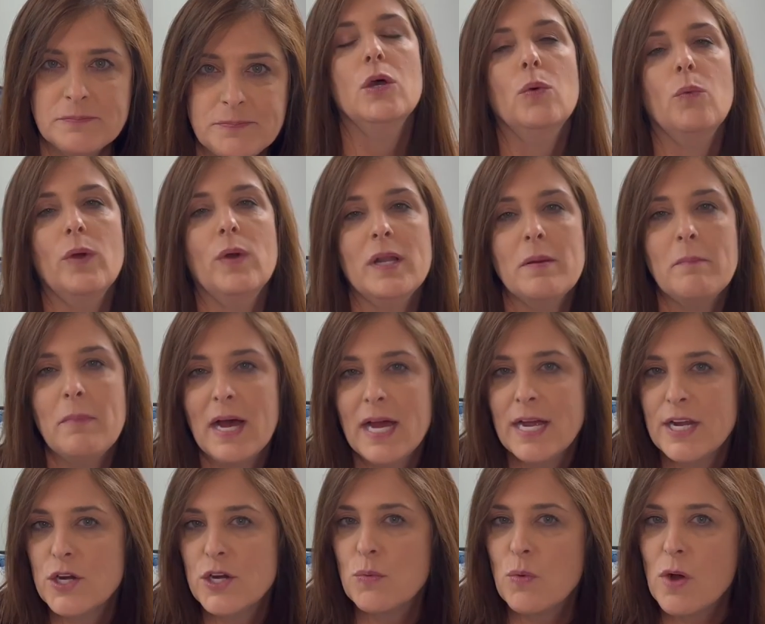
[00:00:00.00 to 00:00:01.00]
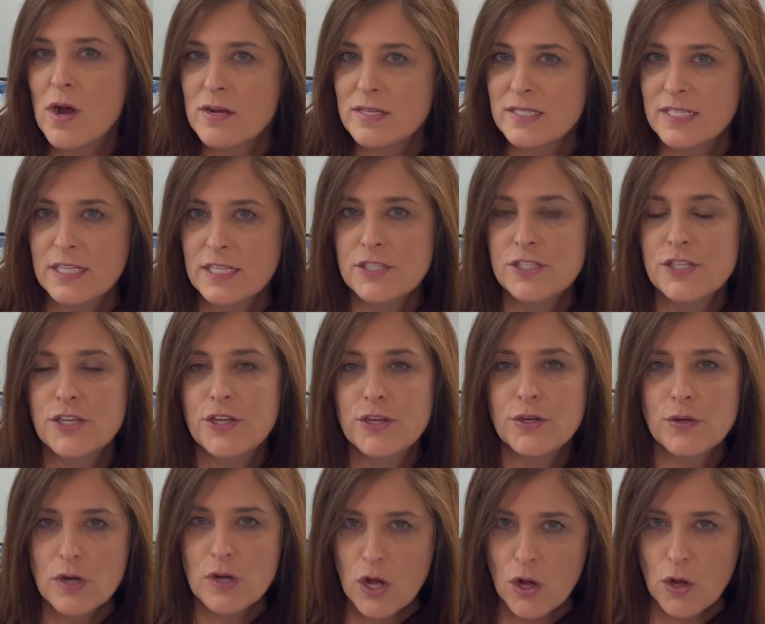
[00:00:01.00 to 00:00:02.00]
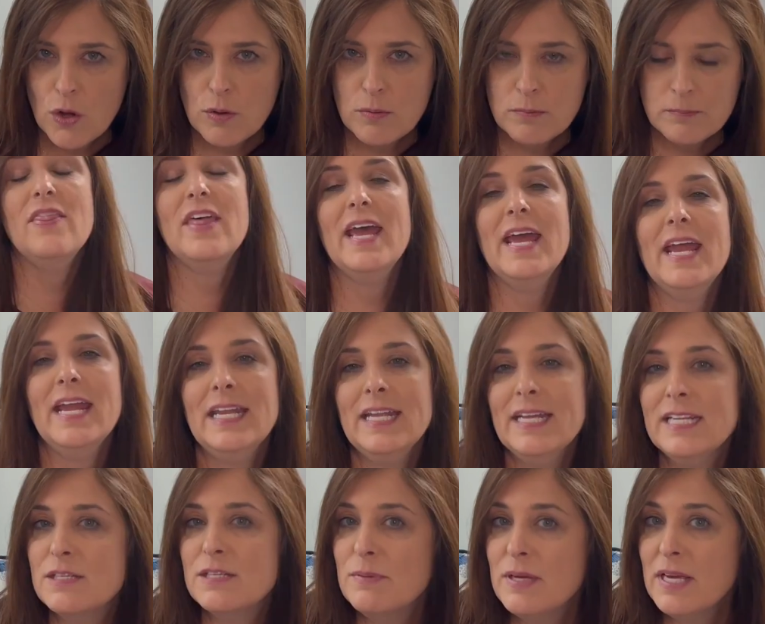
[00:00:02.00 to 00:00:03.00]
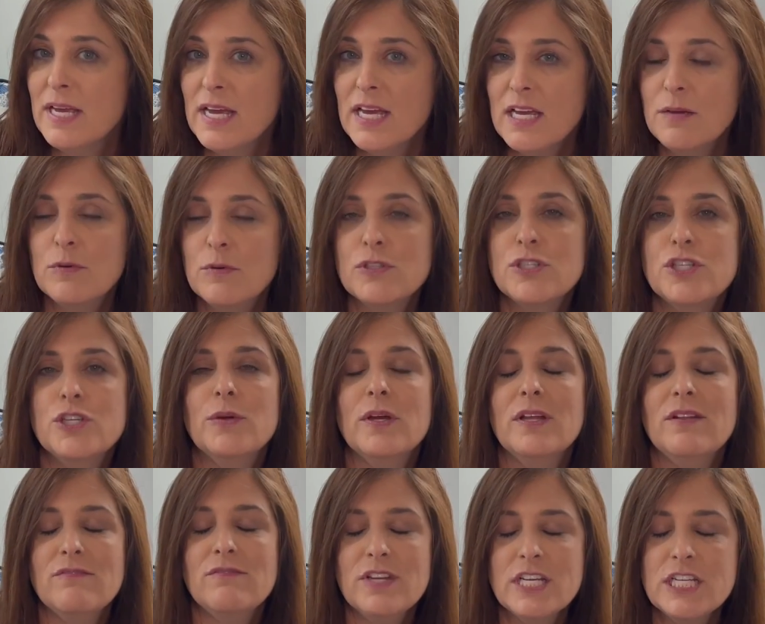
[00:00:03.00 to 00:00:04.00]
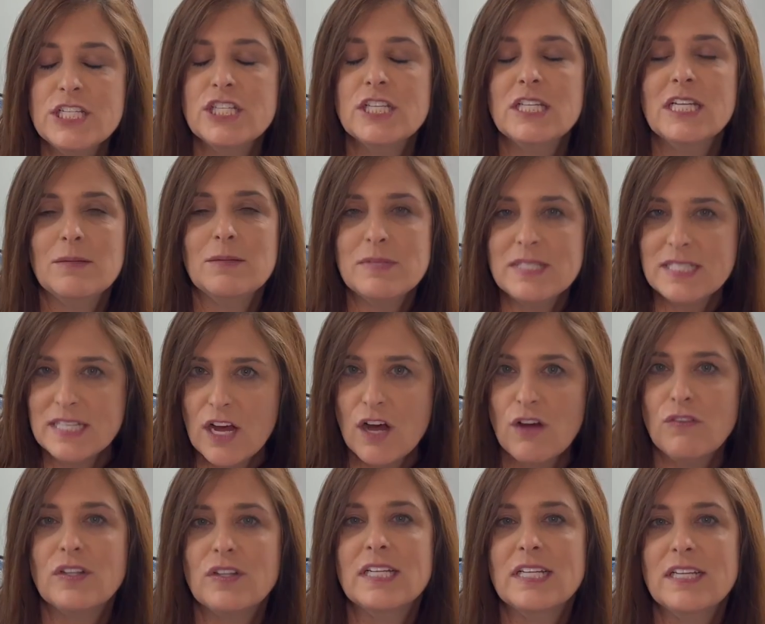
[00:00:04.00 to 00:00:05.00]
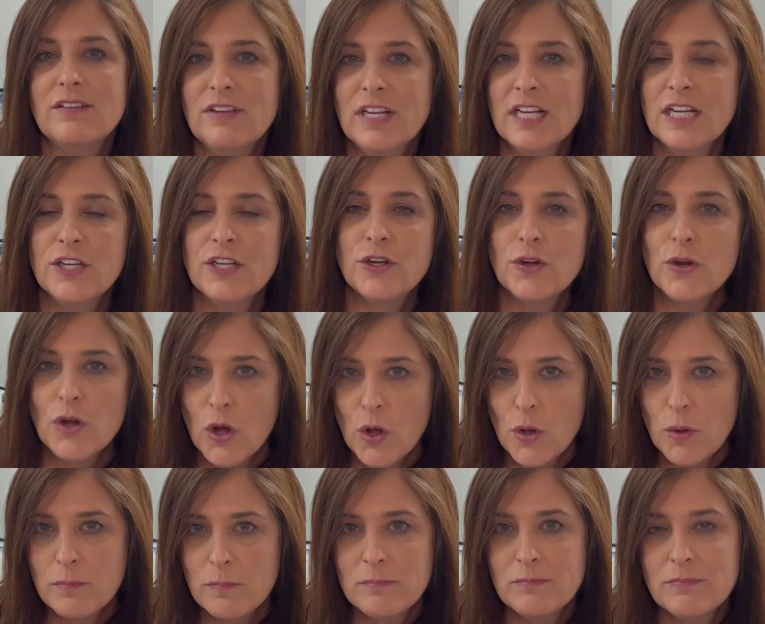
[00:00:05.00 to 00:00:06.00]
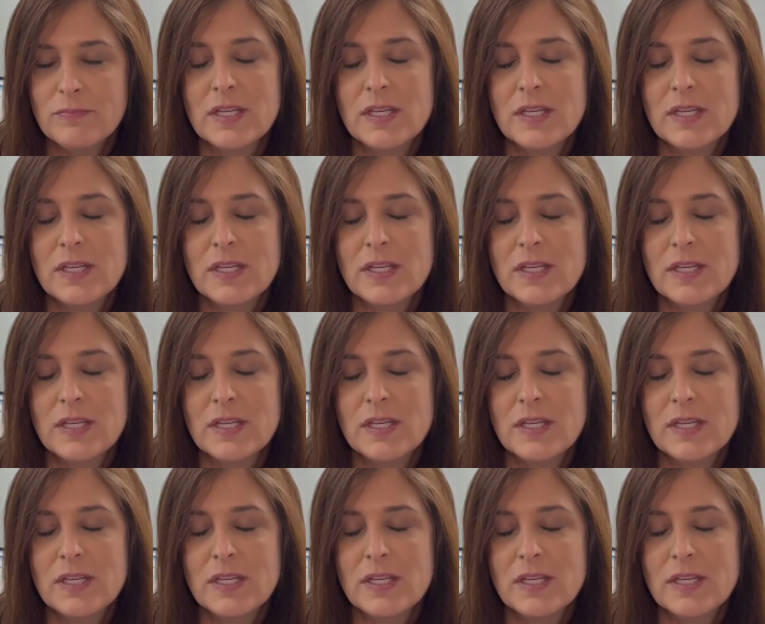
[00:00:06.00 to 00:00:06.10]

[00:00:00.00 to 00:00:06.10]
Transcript: When a buyer walks into your home, they need to be able to envision themselves living in your home.